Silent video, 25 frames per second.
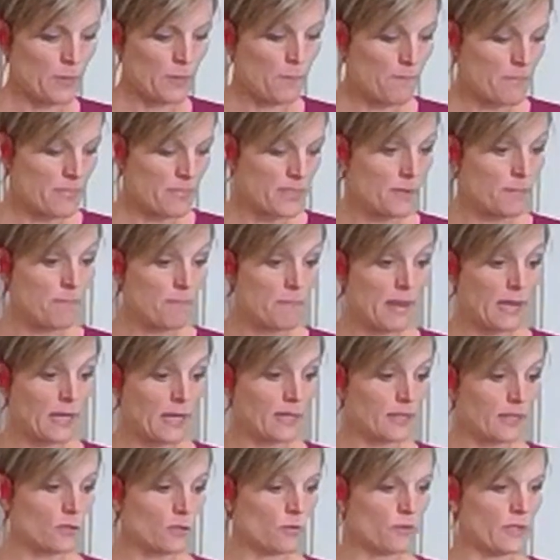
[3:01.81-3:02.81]
the
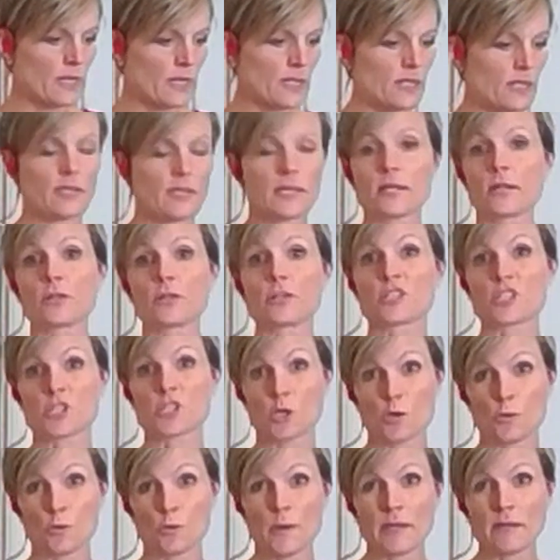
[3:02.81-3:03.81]
main ingredient here
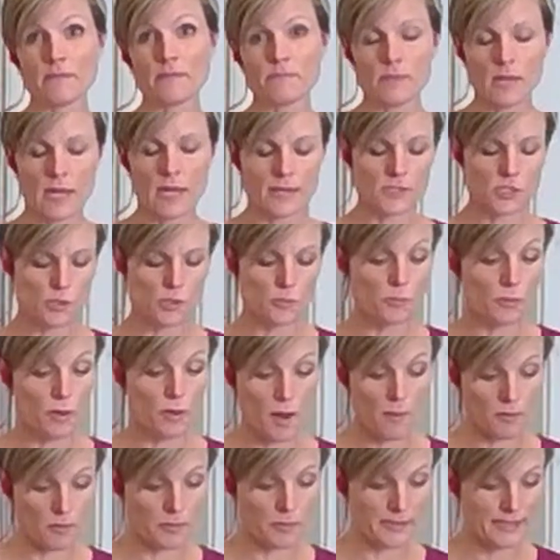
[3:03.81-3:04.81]
is cumin, as
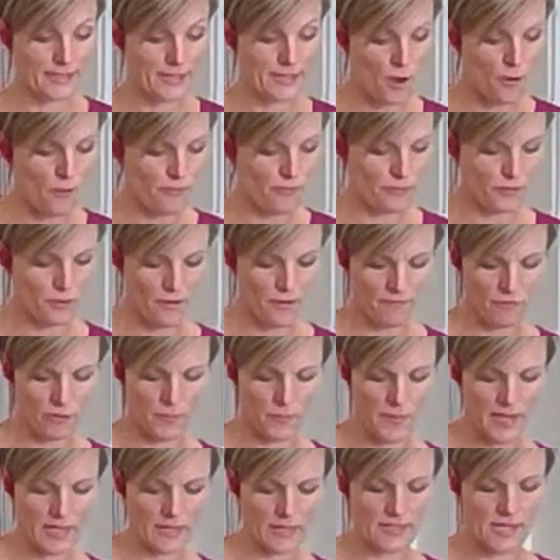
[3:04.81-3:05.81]
you probably know if you
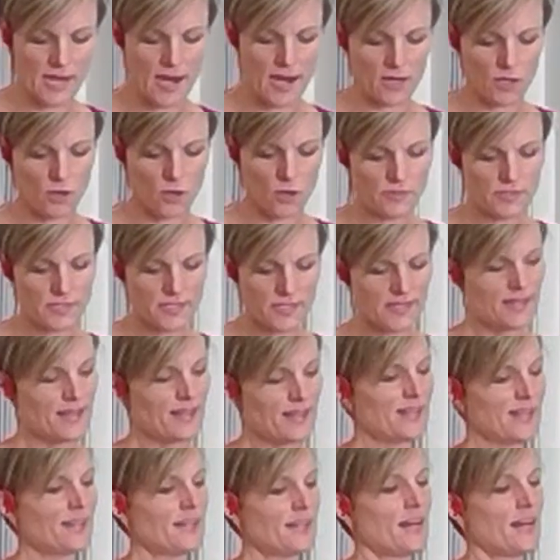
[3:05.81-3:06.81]
ever make tacos.